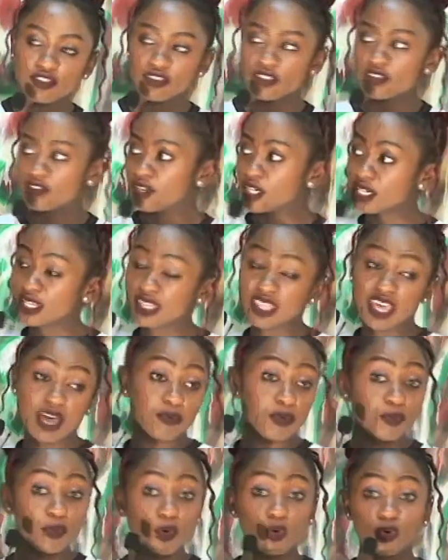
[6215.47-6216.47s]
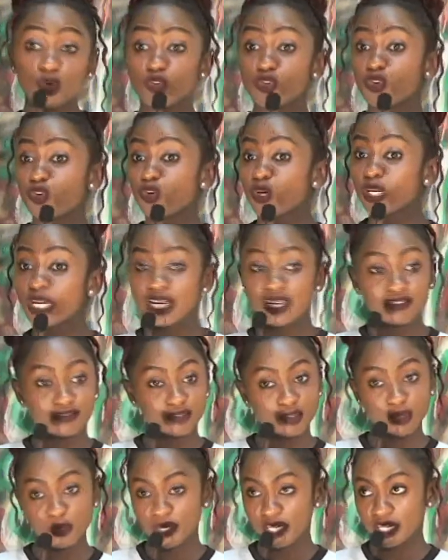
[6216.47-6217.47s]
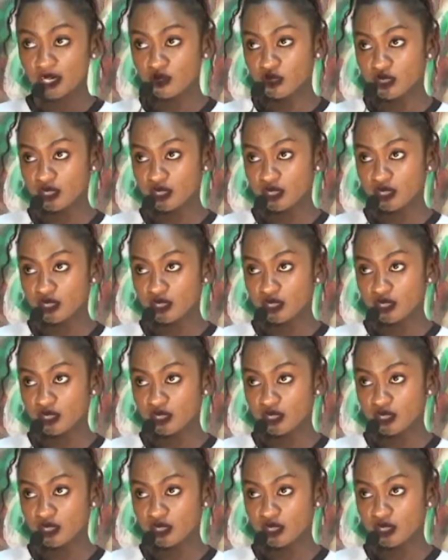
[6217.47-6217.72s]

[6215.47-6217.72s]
There are people who do not love going out.